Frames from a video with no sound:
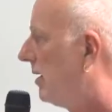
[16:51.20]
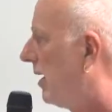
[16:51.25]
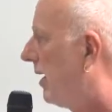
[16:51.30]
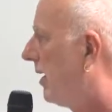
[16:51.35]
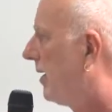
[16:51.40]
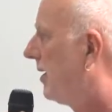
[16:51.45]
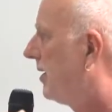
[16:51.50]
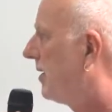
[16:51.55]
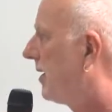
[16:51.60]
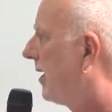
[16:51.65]

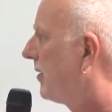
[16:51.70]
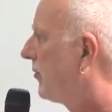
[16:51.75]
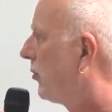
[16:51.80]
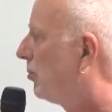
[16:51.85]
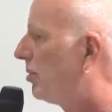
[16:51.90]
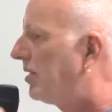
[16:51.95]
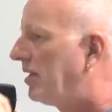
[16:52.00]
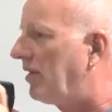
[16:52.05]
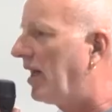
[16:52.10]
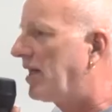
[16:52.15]
and it had
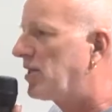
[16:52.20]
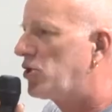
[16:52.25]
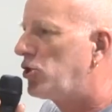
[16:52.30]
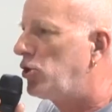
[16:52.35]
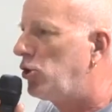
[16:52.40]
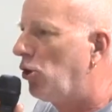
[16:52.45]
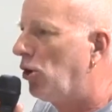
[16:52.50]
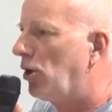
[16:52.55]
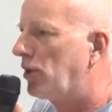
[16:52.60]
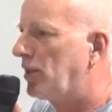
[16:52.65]
to be as
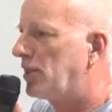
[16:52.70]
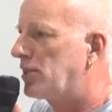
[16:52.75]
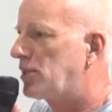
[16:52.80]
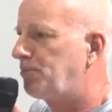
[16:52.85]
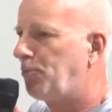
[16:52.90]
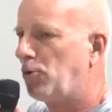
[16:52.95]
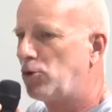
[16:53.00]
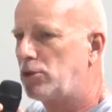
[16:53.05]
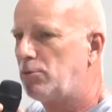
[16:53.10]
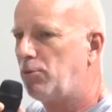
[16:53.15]
short
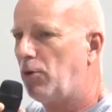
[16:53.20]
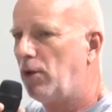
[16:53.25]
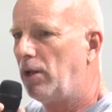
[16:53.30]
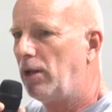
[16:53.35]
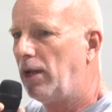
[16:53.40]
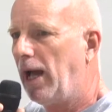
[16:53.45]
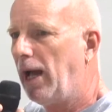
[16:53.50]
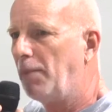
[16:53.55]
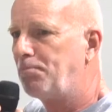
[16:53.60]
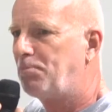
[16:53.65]
as possible.
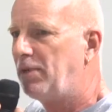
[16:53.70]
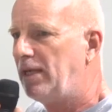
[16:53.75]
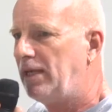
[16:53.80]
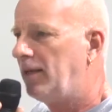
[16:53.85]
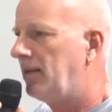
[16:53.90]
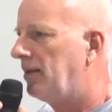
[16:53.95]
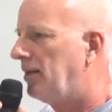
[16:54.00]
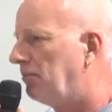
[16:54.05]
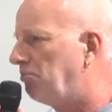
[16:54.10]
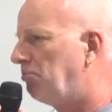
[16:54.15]

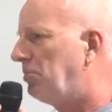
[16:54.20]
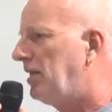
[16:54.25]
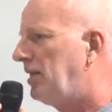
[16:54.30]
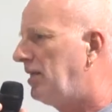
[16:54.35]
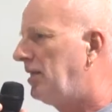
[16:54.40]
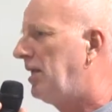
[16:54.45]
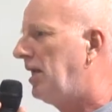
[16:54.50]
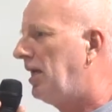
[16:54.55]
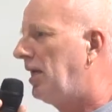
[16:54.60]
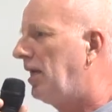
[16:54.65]
Happy
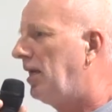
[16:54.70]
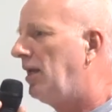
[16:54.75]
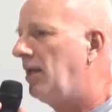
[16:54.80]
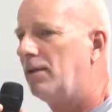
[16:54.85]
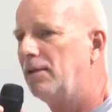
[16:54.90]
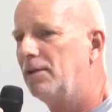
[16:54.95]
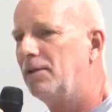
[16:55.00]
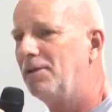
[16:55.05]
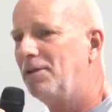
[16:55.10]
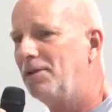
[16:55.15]
BD.
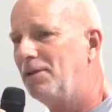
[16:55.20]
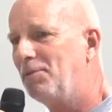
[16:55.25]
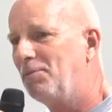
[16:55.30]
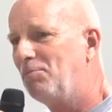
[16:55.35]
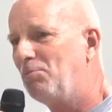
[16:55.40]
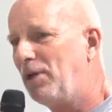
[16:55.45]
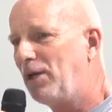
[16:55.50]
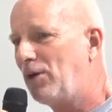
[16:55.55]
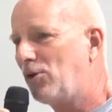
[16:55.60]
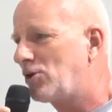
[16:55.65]

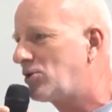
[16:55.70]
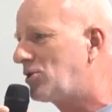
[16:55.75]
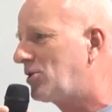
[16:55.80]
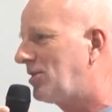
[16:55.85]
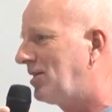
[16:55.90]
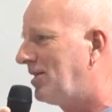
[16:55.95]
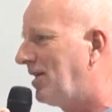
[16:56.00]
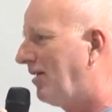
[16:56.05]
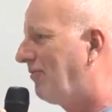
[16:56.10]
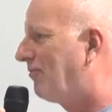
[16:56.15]

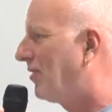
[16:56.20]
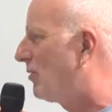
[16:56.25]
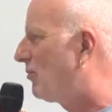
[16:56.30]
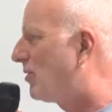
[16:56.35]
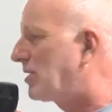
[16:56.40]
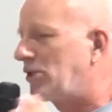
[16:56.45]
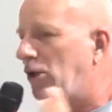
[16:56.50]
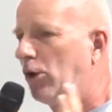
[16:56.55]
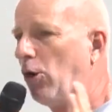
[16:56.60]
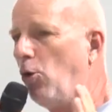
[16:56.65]
Because if it
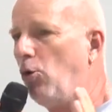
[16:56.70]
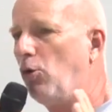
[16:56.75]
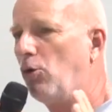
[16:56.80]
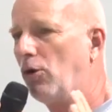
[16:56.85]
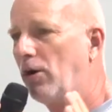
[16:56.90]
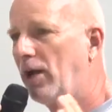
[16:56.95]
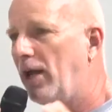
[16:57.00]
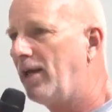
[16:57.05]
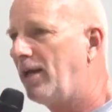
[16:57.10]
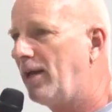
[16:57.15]
was
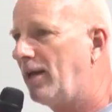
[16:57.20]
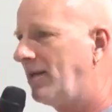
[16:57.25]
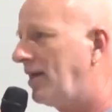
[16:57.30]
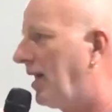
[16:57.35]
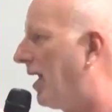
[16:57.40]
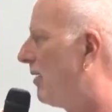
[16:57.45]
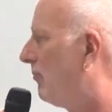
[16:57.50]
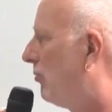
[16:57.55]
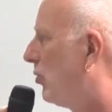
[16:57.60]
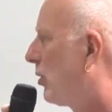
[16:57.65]
longer,
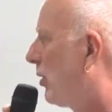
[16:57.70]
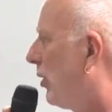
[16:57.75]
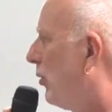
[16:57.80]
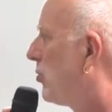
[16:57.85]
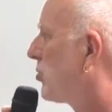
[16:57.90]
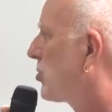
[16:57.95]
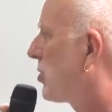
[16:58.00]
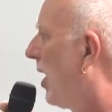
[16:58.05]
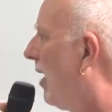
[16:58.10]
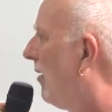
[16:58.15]
I would lose